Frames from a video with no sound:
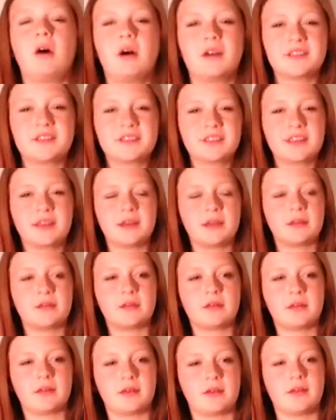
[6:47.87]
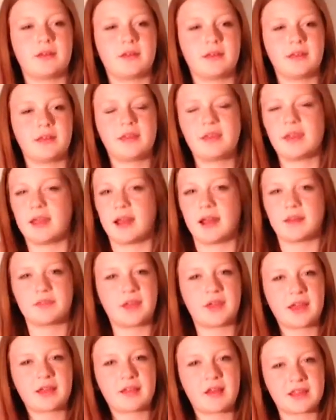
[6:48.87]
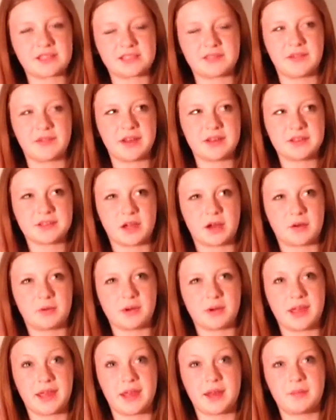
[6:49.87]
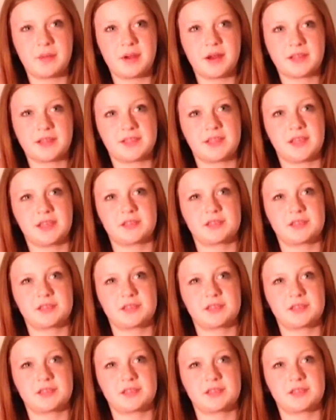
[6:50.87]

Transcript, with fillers: Honestly, yeah, that classified as awkward and embarrassing,